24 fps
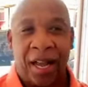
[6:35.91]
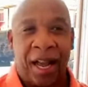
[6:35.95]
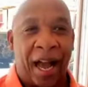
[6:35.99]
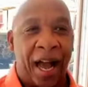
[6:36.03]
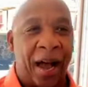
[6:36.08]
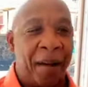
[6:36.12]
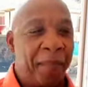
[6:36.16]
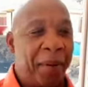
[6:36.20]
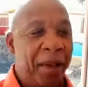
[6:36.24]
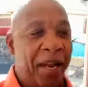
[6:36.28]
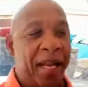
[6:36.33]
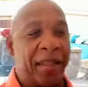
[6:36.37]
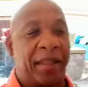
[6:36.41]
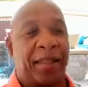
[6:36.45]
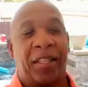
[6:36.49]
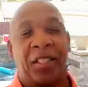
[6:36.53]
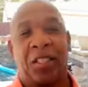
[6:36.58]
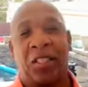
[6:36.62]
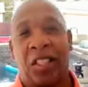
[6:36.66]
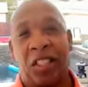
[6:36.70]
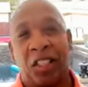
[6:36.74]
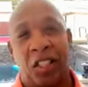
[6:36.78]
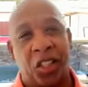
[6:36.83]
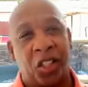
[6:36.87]
I've been at
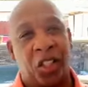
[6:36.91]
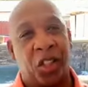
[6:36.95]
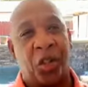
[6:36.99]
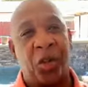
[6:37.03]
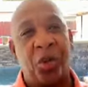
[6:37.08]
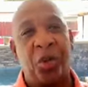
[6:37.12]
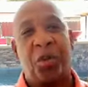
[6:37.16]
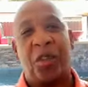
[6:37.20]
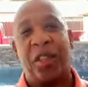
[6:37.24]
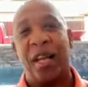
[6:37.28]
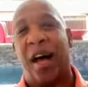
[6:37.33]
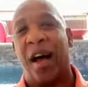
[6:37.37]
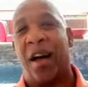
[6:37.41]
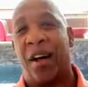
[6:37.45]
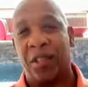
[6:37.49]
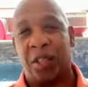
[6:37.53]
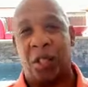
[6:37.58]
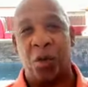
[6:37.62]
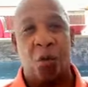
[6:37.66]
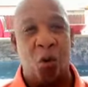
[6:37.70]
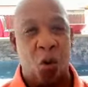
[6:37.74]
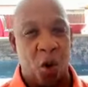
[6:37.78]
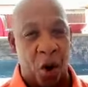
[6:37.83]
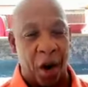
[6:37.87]
this since
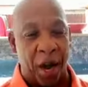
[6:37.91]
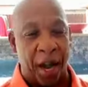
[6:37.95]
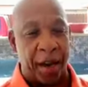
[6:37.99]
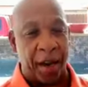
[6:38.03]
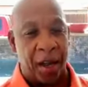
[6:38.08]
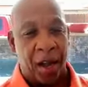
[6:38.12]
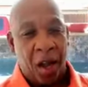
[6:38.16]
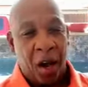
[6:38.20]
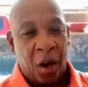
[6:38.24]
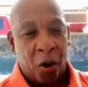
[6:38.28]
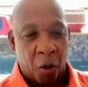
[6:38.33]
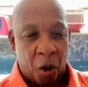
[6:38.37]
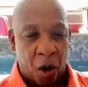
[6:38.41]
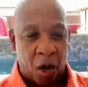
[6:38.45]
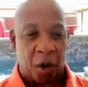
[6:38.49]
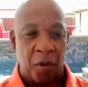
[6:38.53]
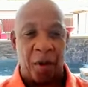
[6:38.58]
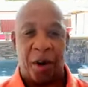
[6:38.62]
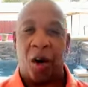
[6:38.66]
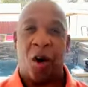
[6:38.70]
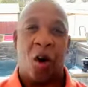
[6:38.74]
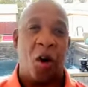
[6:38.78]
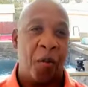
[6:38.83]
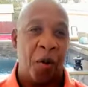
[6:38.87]
2001, working
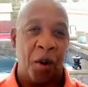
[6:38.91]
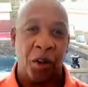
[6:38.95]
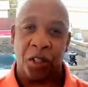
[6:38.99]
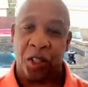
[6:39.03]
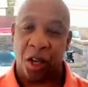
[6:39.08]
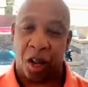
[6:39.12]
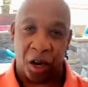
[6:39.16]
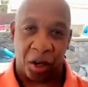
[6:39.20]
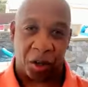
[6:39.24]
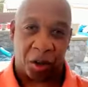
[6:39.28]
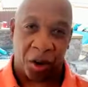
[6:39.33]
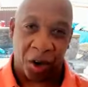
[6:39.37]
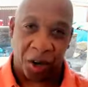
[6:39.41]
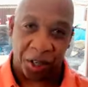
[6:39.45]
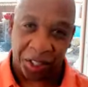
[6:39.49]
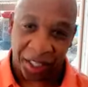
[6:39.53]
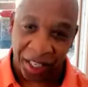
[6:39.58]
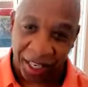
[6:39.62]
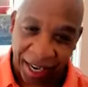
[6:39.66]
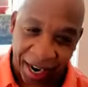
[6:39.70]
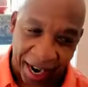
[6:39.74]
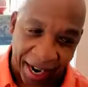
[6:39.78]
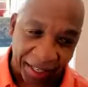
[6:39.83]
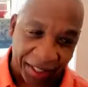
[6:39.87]
with homeowners all across the
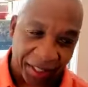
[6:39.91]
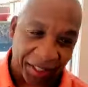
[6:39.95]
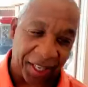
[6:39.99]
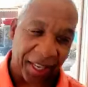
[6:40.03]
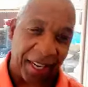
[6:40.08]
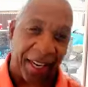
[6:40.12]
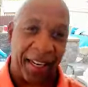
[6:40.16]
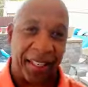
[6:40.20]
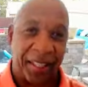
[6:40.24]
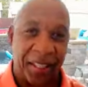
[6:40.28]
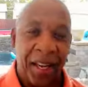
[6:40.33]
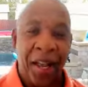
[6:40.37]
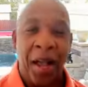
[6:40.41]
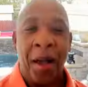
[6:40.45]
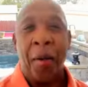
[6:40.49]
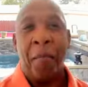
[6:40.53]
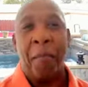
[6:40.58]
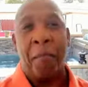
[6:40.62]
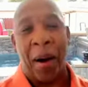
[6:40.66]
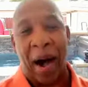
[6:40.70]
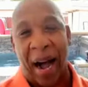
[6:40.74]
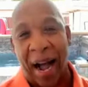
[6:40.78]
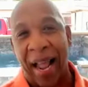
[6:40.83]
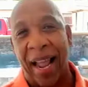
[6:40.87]
United States,
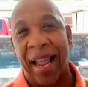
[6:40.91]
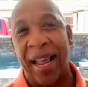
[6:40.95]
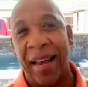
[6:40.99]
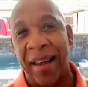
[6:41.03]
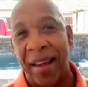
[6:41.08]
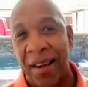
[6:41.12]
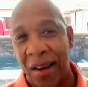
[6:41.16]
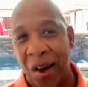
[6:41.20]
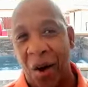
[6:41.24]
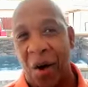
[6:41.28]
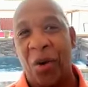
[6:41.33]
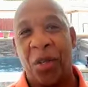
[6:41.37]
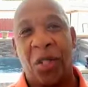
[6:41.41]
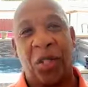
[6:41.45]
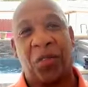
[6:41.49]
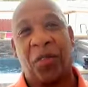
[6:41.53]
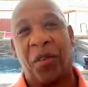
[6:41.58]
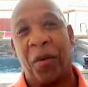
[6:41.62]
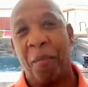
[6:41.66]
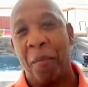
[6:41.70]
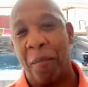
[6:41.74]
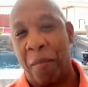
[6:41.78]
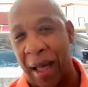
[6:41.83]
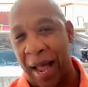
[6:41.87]
buying notes
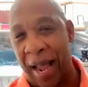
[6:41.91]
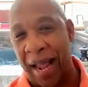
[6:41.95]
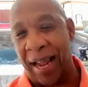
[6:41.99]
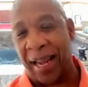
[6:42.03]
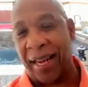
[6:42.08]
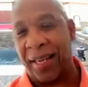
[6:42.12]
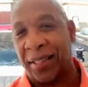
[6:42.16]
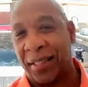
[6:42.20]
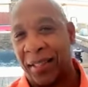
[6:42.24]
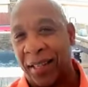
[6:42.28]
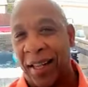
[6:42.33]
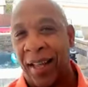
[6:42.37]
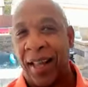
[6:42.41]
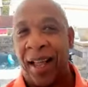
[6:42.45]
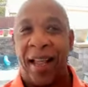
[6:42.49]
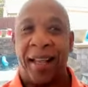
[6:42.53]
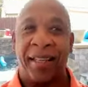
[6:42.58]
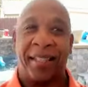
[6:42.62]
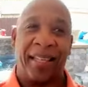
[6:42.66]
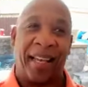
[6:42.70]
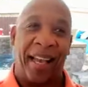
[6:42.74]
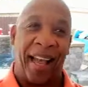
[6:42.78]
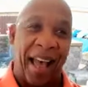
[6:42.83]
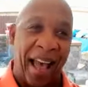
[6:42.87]
from banks,
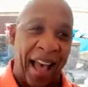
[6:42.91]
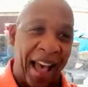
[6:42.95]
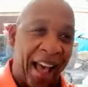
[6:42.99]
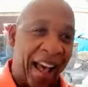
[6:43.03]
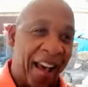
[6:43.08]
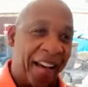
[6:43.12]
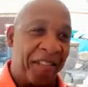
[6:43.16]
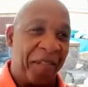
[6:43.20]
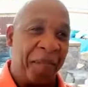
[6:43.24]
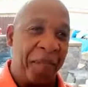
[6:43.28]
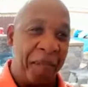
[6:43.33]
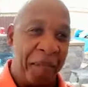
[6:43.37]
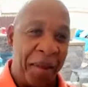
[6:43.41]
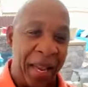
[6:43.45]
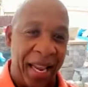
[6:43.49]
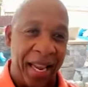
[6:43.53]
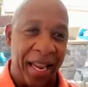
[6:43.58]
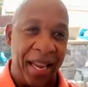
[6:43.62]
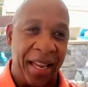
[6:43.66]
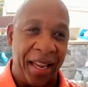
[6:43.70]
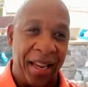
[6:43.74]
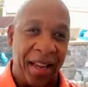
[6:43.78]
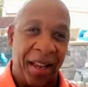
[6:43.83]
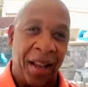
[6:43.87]
and to have
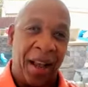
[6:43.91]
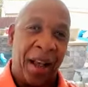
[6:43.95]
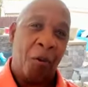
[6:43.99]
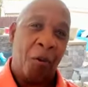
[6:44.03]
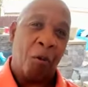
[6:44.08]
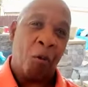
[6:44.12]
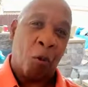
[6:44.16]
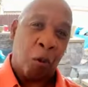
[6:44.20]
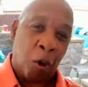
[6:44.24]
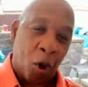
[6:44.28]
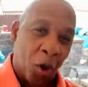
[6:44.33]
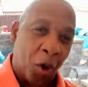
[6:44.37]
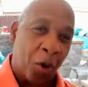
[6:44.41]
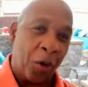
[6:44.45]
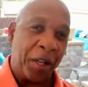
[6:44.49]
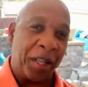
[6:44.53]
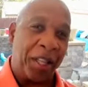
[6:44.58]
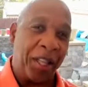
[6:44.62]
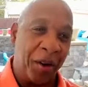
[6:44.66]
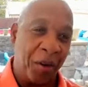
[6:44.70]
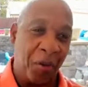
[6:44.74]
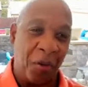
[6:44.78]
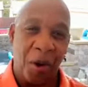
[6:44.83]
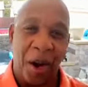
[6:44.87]
me work
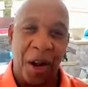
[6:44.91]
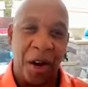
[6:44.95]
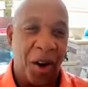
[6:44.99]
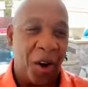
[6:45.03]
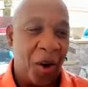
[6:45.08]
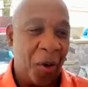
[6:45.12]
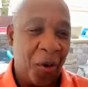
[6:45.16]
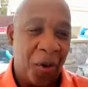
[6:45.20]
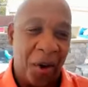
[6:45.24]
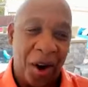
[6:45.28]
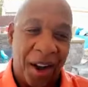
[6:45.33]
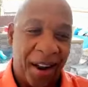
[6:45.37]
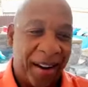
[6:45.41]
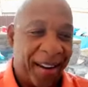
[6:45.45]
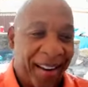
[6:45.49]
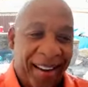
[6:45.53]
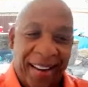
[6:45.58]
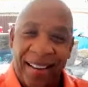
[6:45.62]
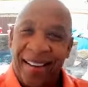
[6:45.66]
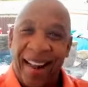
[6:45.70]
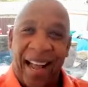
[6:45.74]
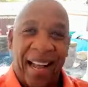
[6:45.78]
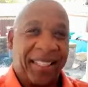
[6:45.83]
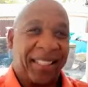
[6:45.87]
with you one-on-one,
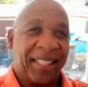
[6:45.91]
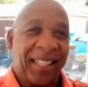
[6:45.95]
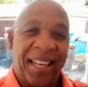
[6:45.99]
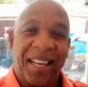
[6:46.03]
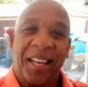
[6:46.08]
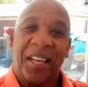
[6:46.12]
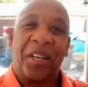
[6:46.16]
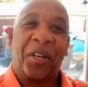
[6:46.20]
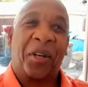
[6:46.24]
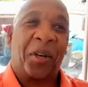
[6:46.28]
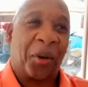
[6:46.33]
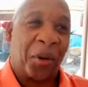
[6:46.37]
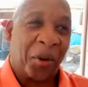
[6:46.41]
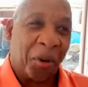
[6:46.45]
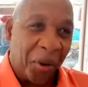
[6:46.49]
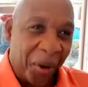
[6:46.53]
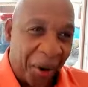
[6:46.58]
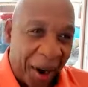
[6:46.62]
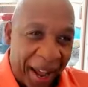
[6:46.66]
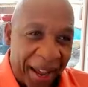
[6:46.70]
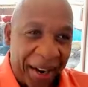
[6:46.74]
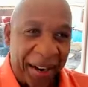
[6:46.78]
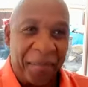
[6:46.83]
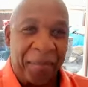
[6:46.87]
that's an
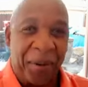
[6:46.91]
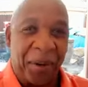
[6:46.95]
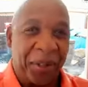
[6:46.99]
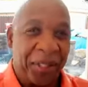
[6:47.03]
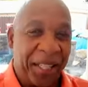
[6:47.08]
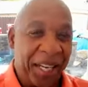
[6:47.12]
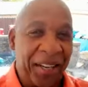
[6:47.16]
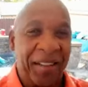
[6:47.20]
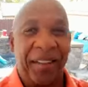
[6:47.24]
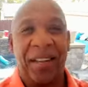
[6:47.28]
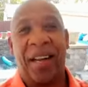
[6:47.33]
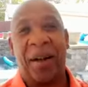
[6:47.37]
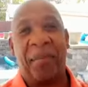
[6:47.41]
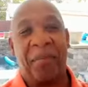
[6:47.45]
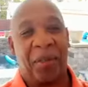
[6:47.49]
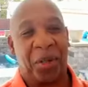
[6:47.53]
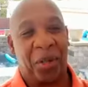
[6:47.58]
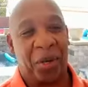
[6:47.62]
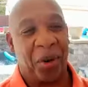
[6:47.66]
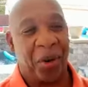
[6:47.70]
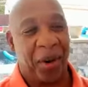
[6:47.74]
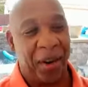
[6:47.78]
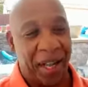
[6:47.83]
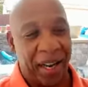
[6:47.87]
incredible deal that I'm
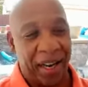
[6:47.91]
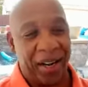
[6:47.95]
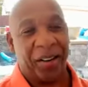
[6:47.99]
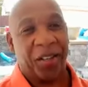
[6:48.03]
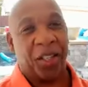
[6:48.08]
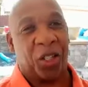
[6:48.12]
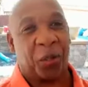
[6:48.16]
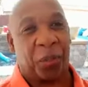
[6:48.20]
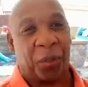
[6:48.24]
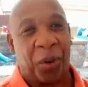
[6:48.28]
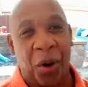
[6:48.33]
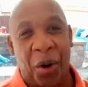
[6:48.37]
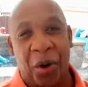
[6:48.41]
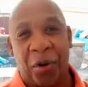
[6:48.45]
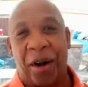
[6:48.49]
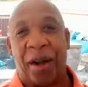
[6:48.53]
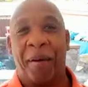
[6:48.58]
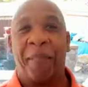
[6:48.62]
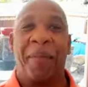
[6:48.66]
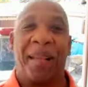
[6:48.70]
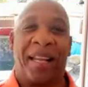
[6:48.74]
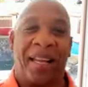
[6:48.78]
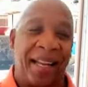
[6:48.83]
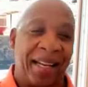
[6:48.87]
throwing in on this
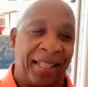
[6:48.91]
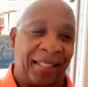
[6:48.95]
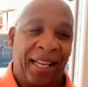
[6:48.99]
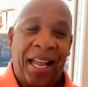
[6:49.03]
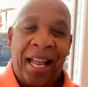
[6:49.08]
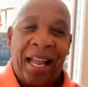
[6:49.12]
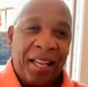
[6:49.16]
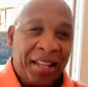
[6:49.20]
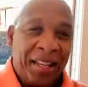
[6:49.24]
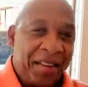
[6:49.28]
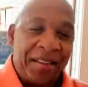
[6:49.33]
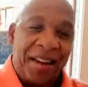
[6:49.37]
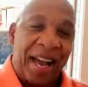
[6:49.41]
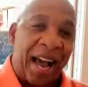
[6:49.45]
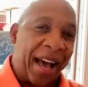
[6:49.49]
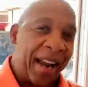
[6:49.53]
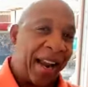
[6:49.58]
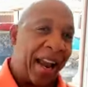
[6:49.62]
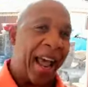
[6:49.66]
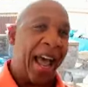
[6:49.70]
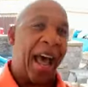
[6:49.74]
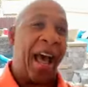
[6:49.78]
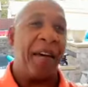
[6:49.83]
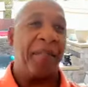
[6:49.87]
program, because you
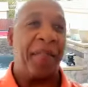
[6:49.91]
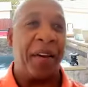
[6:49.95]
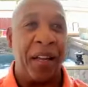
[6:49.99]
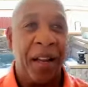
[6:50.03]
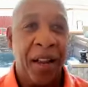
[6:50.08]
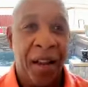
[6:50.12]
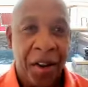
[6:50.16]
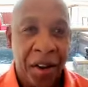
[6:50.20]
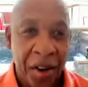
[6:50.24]
gotta have it.